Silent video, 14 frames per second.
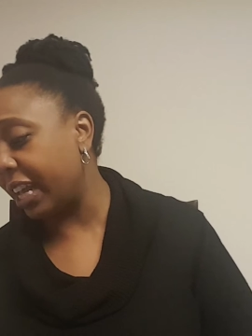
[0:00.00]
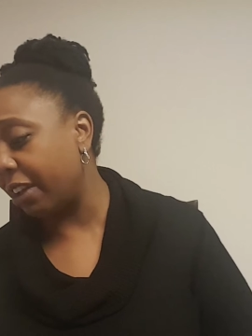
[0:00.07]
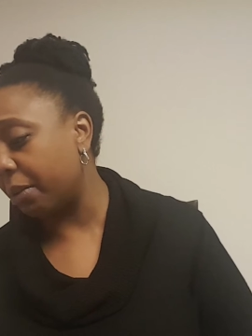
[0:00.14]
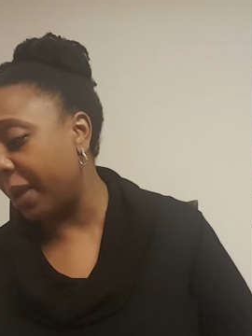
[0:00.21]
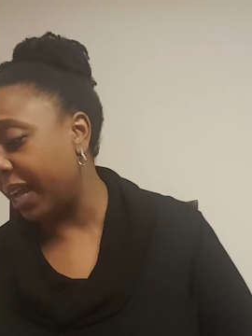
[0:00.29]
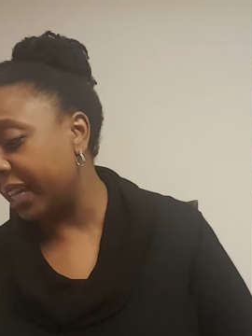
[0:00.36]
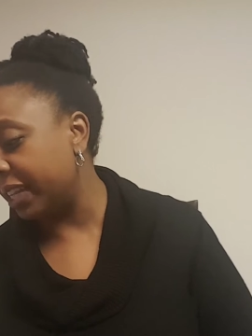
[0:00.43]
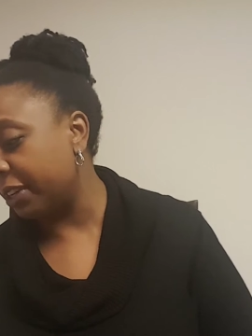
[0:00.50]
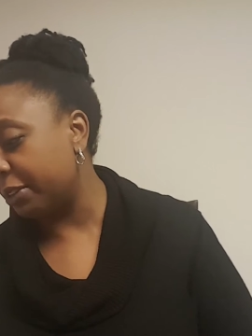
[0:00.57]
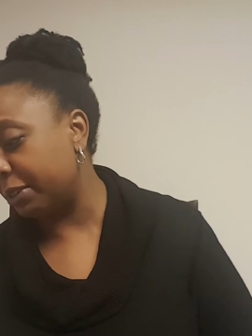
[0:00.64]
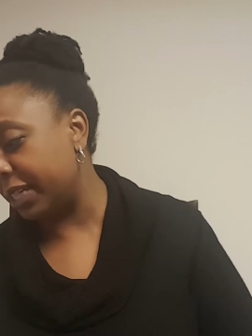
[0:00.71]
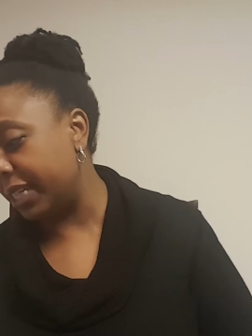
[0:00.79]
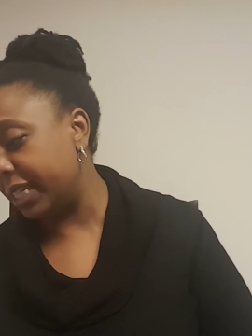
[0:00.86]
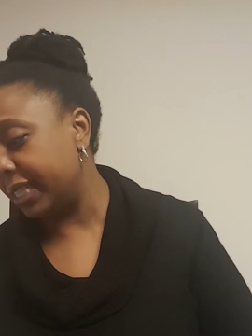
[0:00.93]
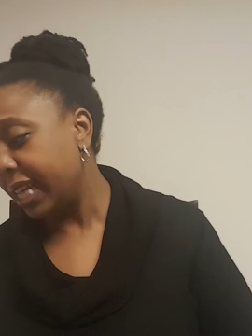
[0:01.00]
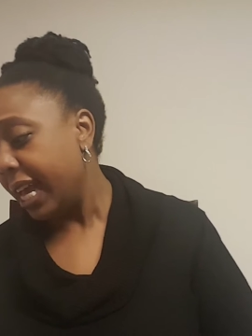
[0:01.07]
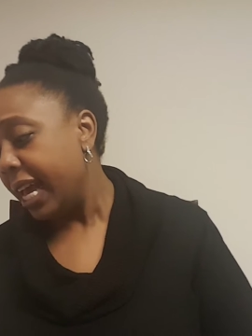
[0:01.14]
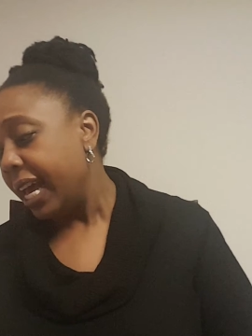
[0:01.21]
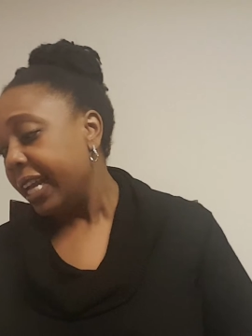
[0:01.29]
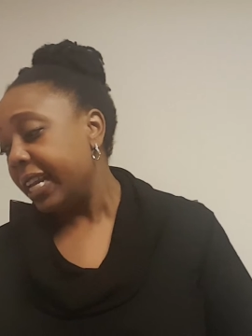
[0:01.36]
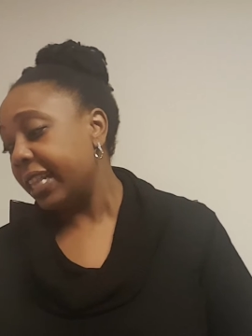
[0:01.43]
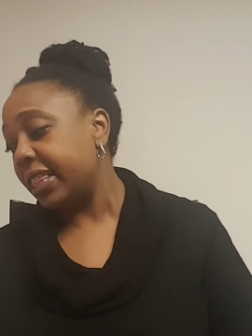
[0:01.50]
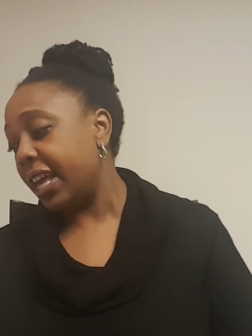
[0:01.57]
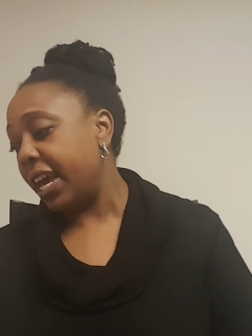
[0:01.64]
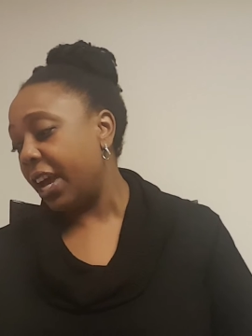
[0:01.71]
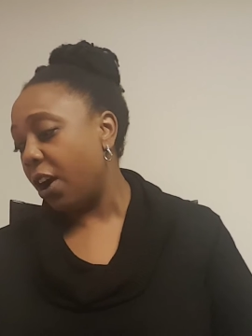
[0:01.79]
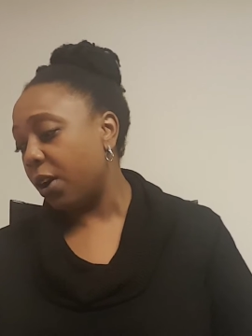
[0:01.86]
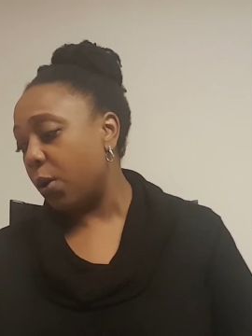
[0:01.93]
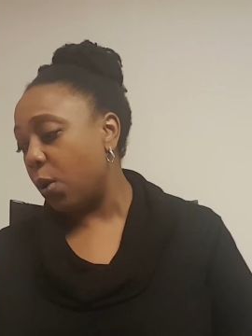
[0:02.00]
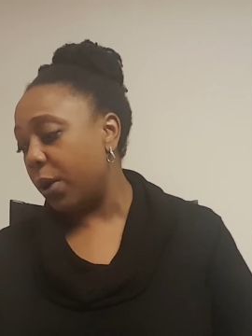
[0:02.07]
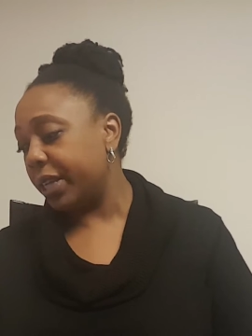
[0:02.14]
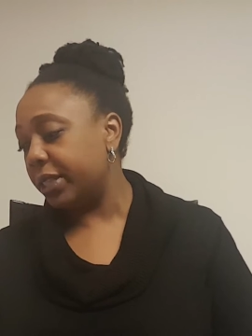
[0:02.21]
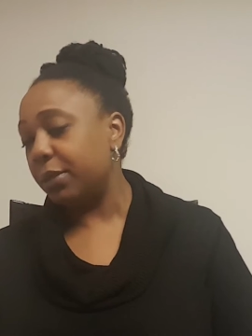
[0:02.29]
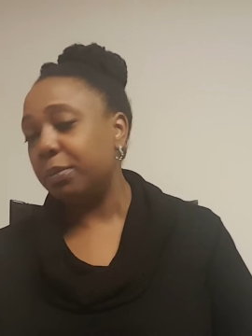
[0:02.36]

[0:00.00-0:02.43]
Everybody agrees that they are going